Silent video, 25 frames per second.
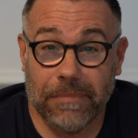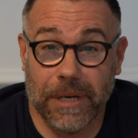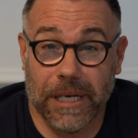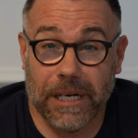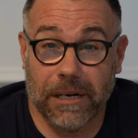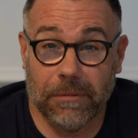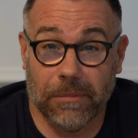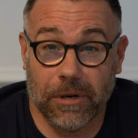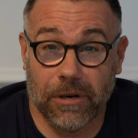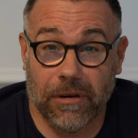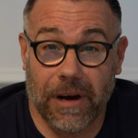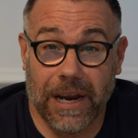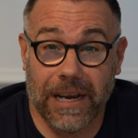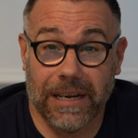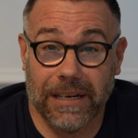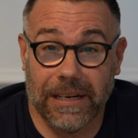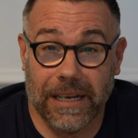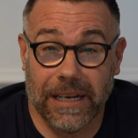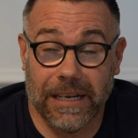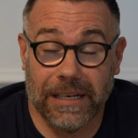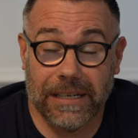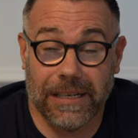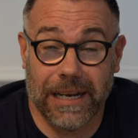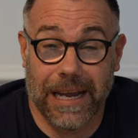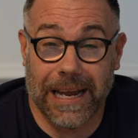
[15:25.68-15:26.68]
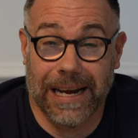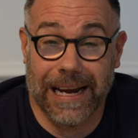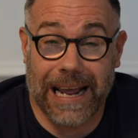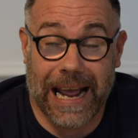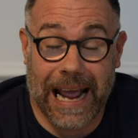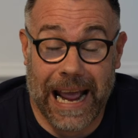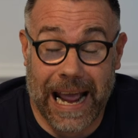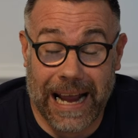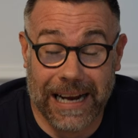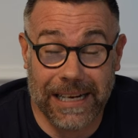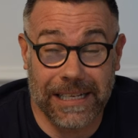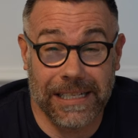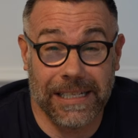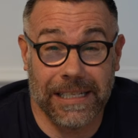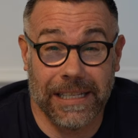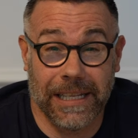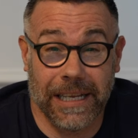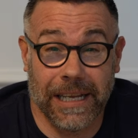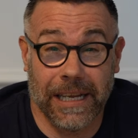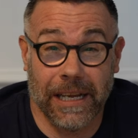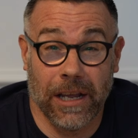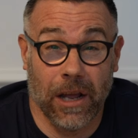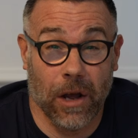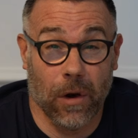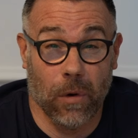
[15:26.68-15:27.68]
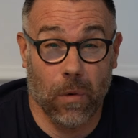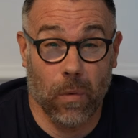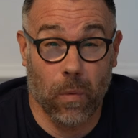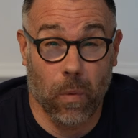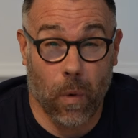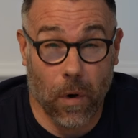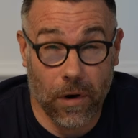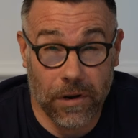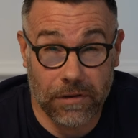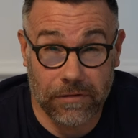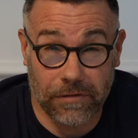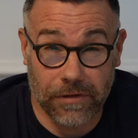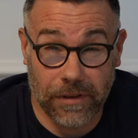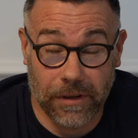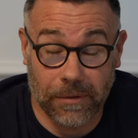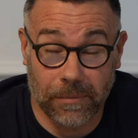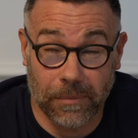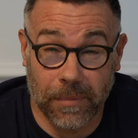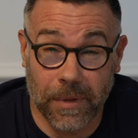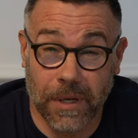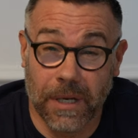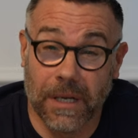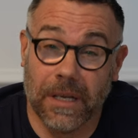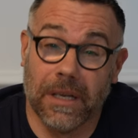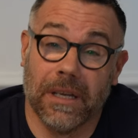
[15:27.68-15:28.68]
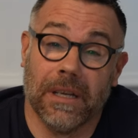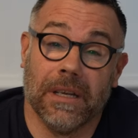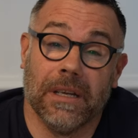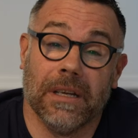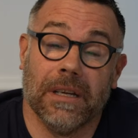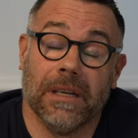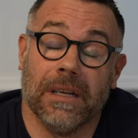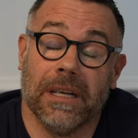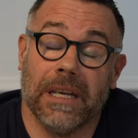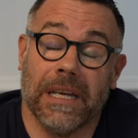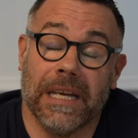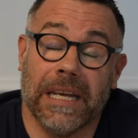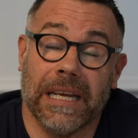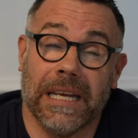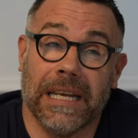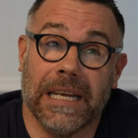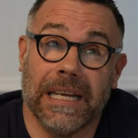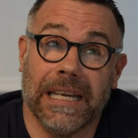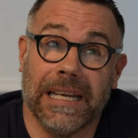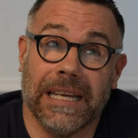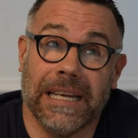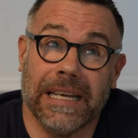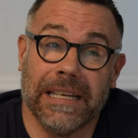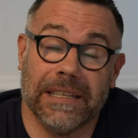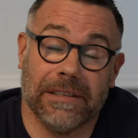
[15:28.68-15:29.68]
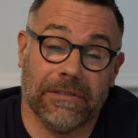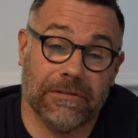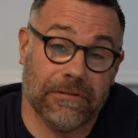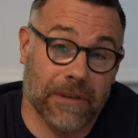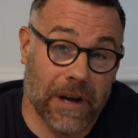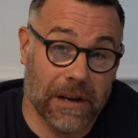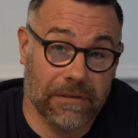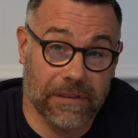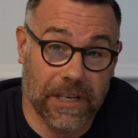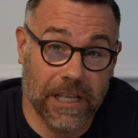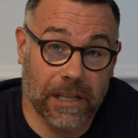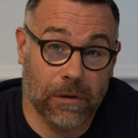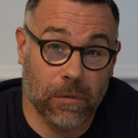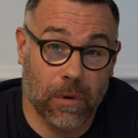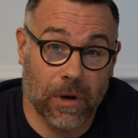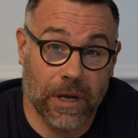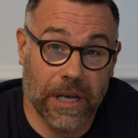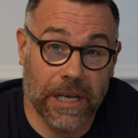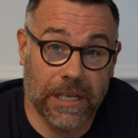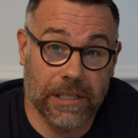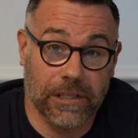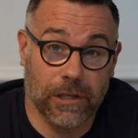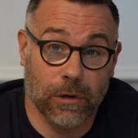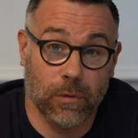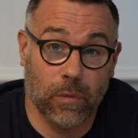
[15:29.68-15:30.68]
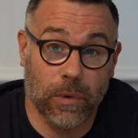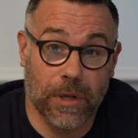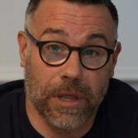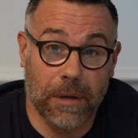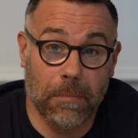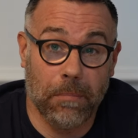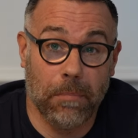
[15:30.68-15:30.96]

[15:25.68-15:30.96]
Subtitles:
been upgraded, and actually one of them is a 5 kilowatt heater with a